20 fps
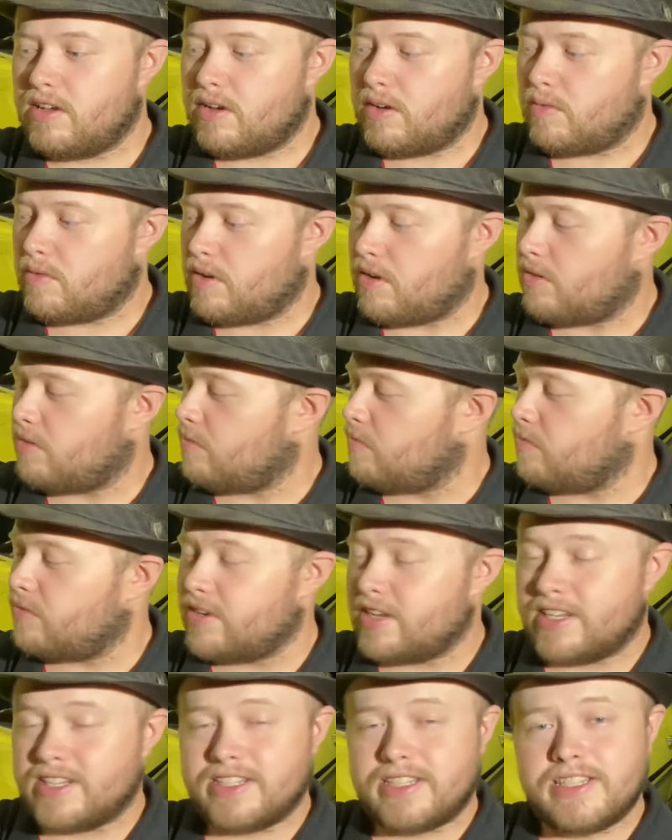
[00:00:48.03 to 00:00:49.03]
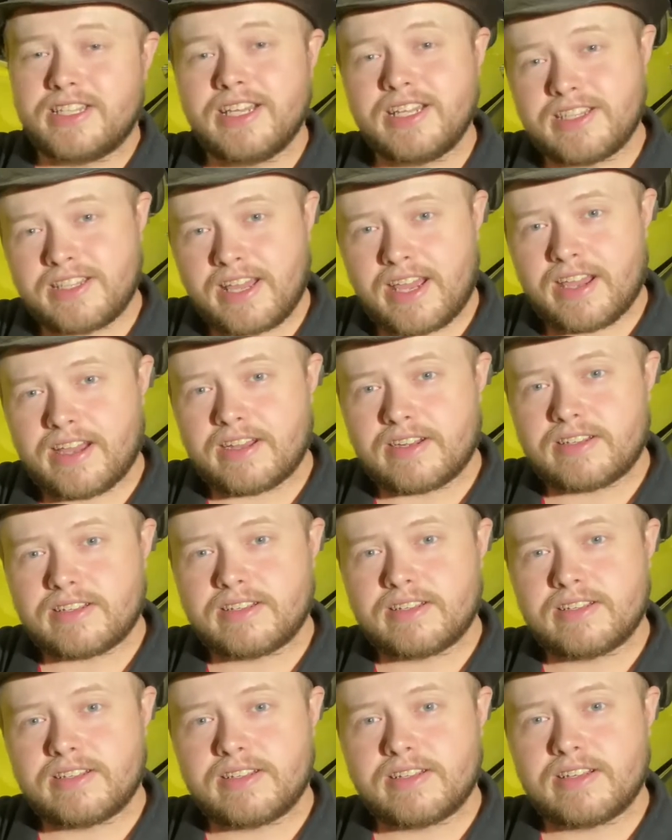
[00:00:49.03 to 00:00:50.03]
Well, when it did that,
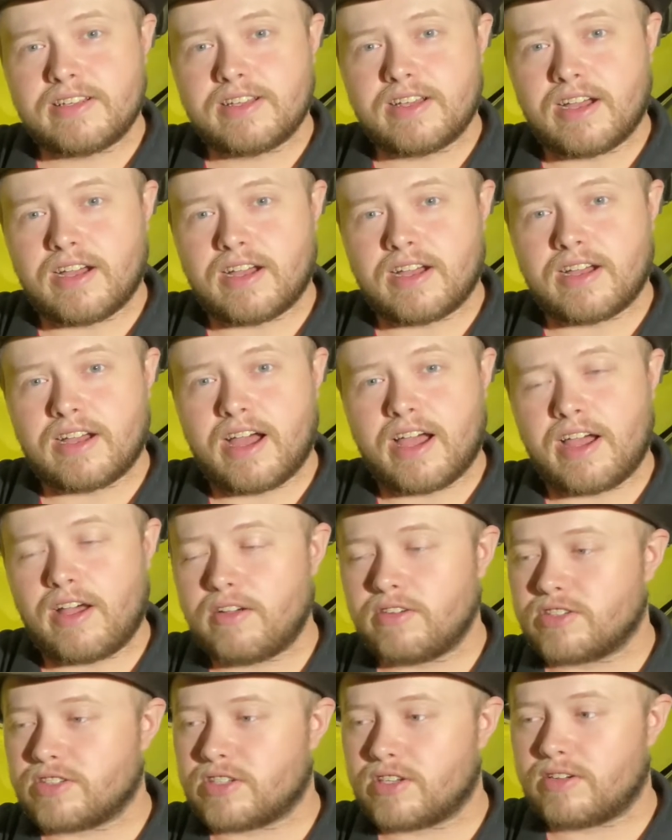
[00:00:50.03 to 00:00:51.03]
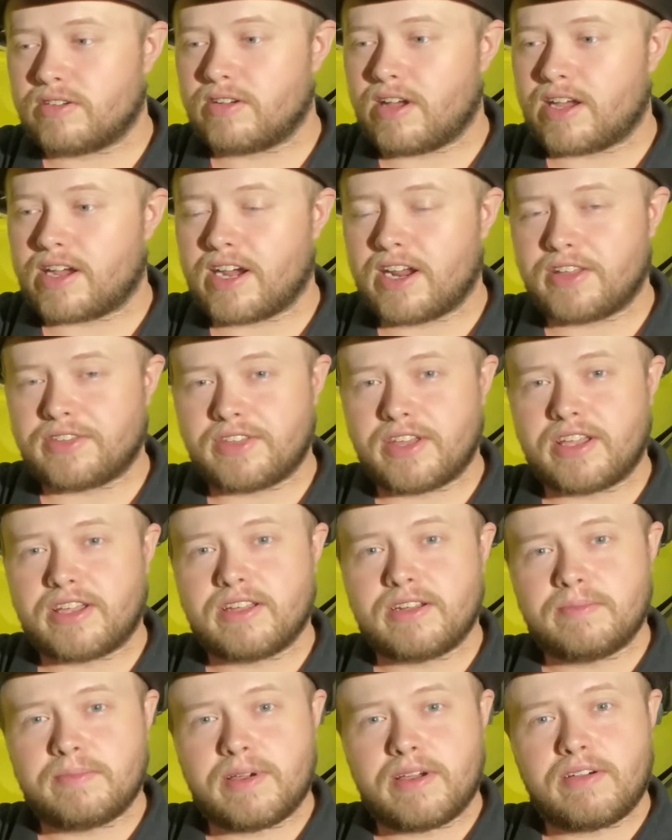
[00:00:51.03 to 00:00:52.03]
I got to
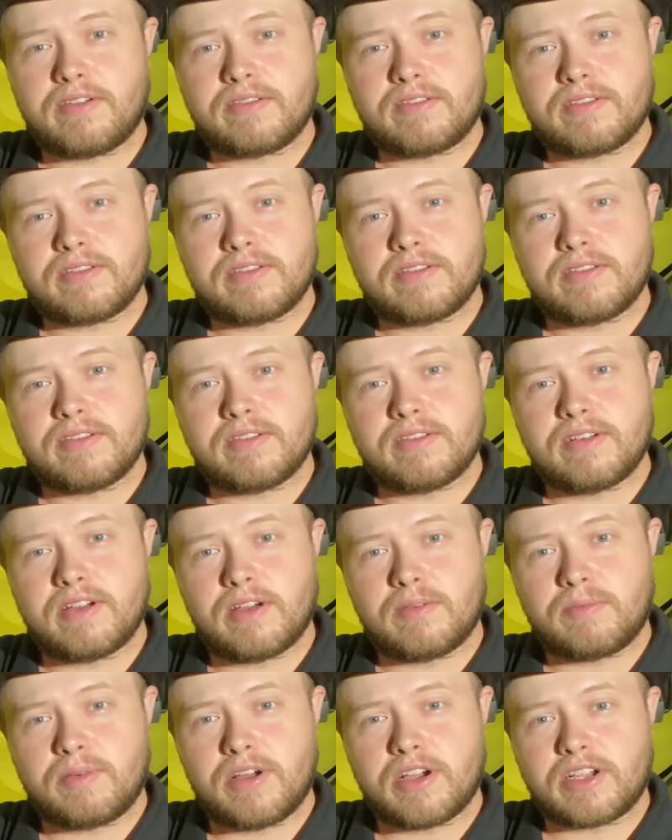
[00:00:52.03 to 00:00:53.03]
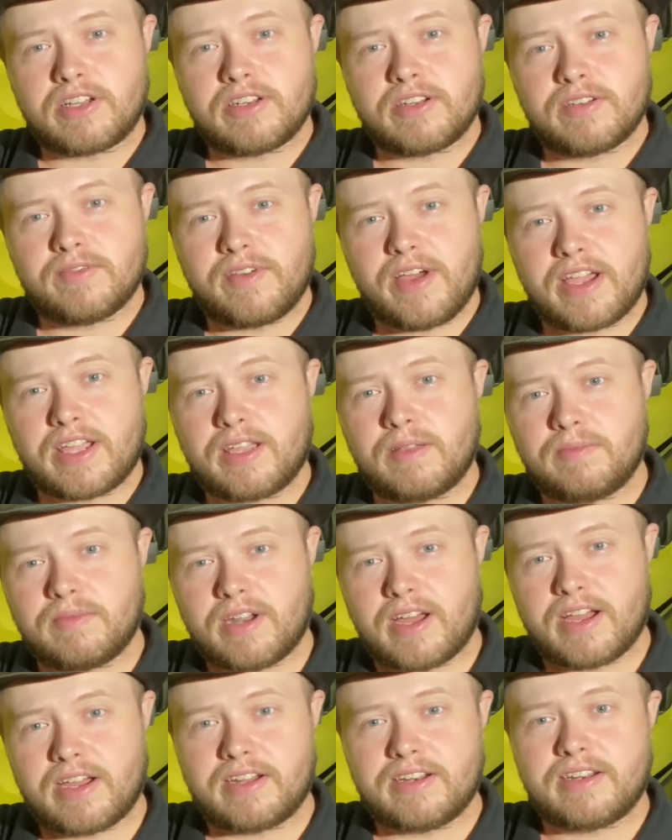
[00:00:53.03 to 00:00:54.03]
thinking about unplugging the vacuum
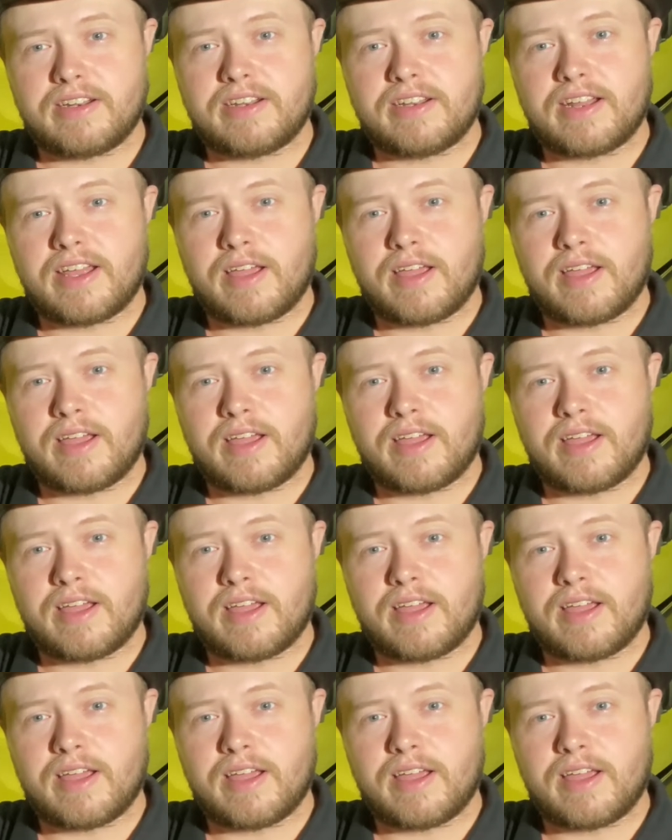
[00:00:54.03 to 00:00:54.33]
line.